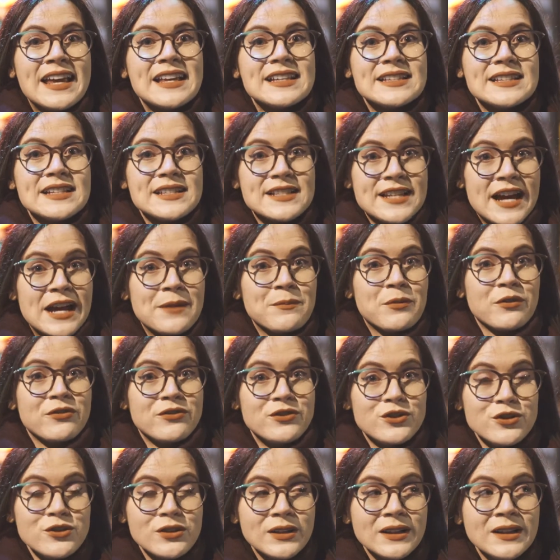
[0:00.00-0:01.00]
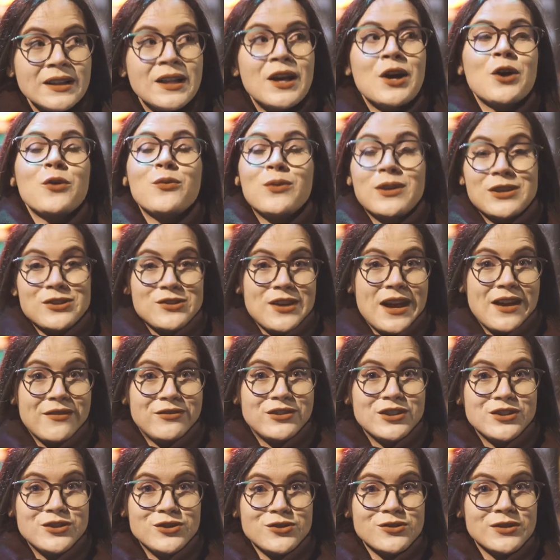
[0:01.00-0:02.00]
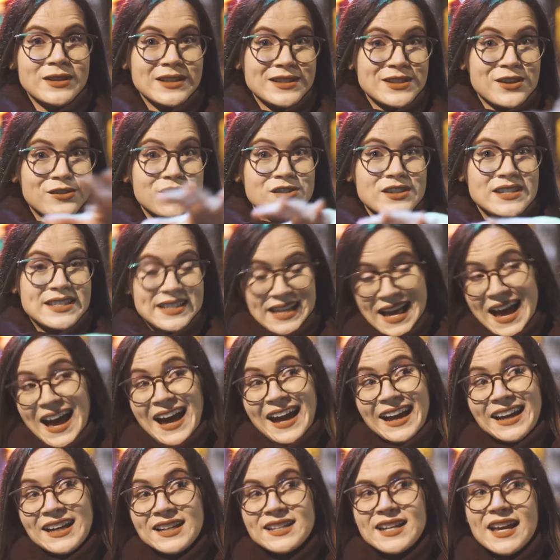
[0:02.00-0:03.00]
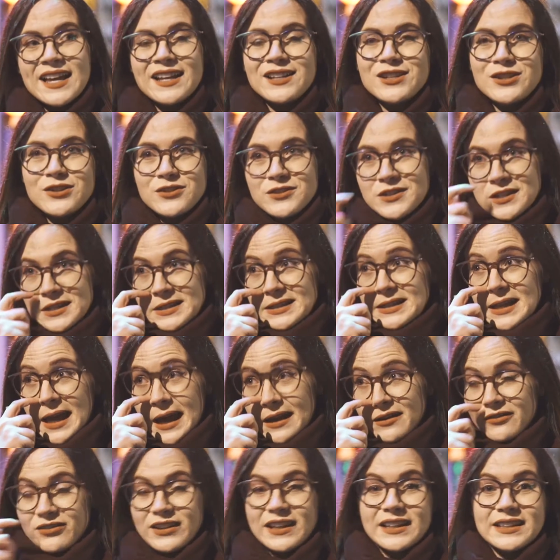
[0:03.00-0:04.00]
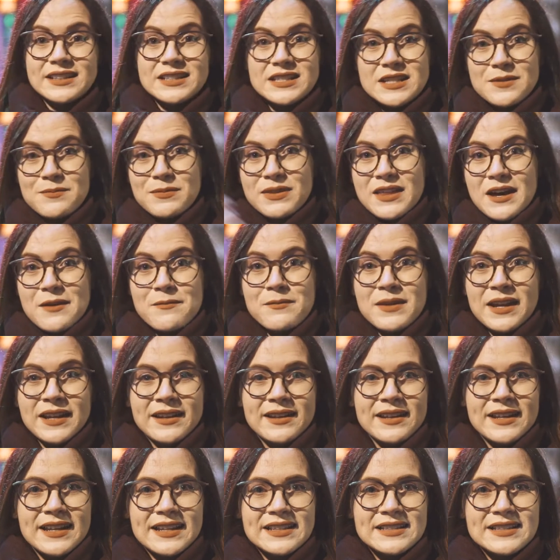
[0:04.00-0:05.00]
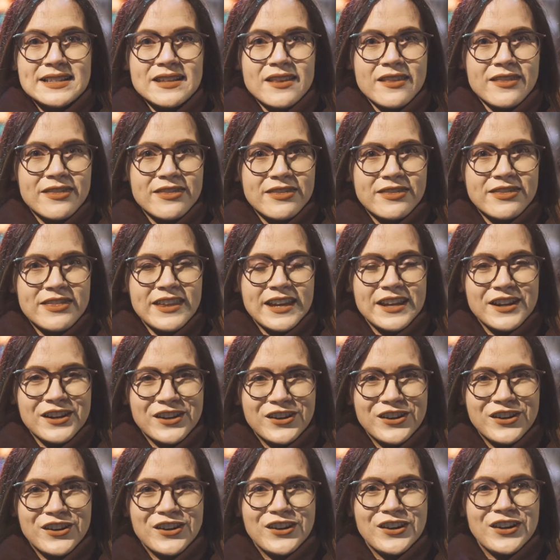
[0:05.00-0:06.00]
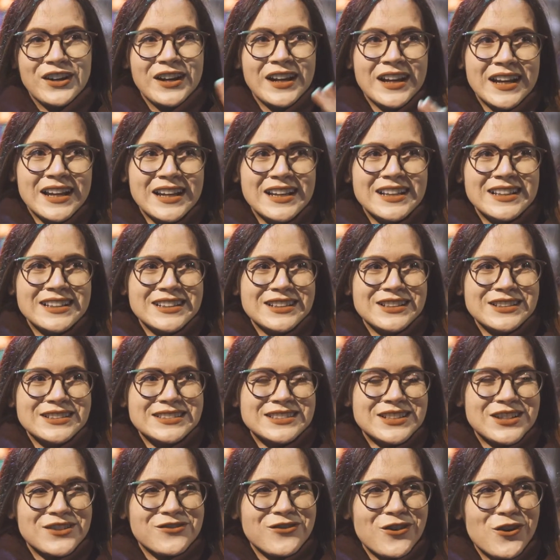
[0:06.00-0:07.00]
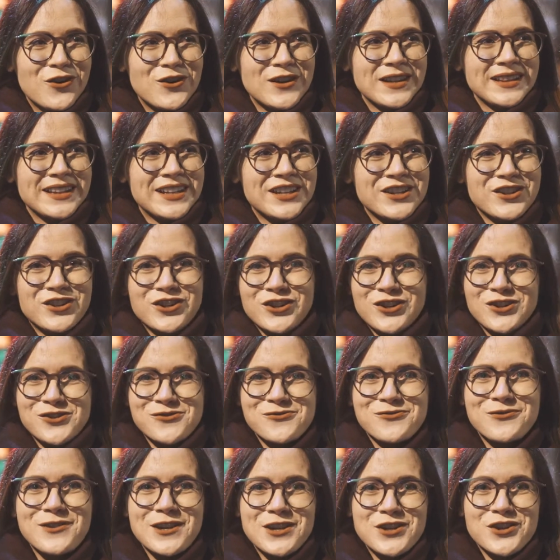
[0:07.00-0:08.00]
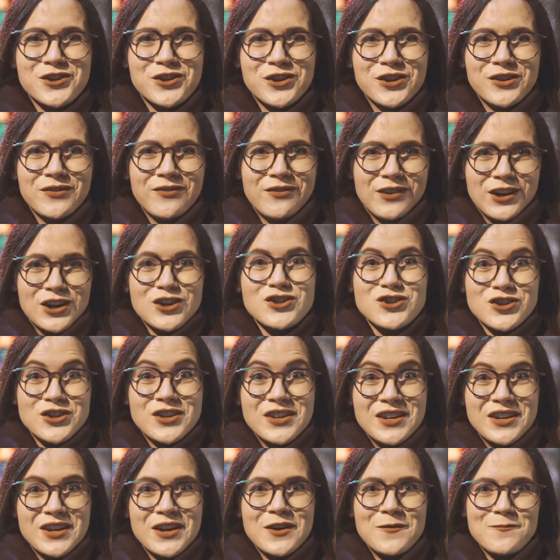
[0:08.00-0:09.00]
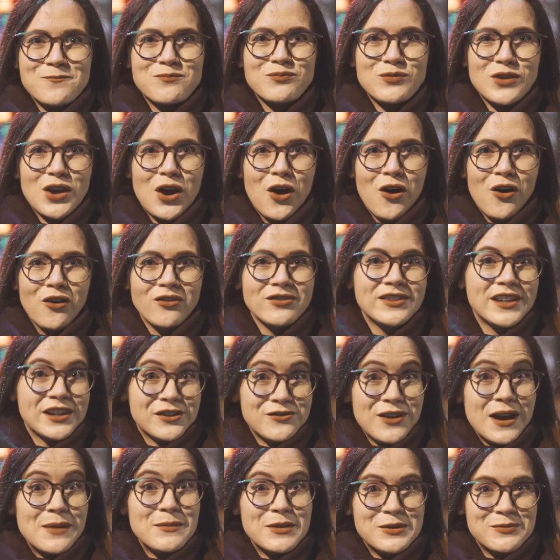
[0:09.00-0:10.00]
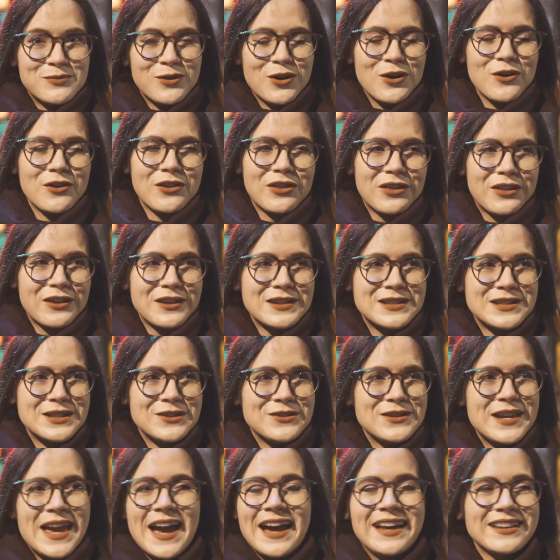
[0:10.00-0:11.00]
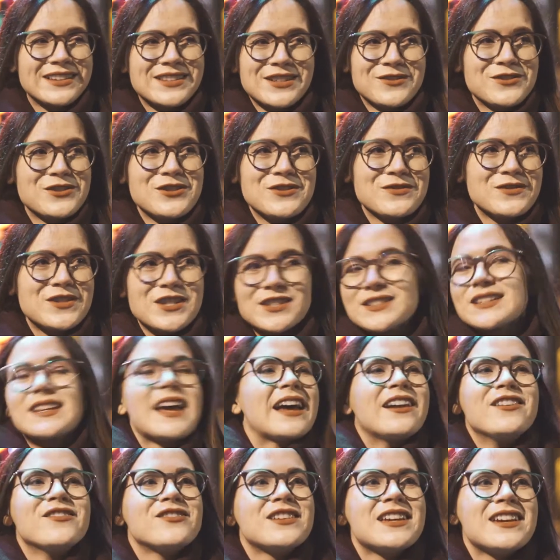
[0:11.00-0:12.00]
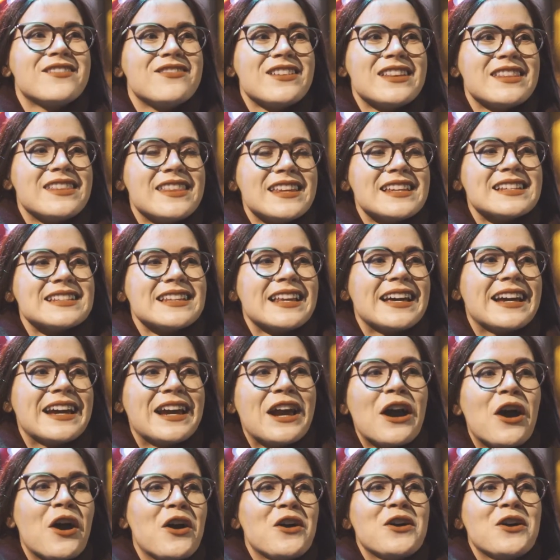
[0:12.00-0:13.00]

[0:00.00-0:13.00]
is the type of noodle where you have the noodles on the side and you just kind of like dip them in this thicker, sort of oilier, richer version of their ramen broth. So yeah, so you just kind of give it this like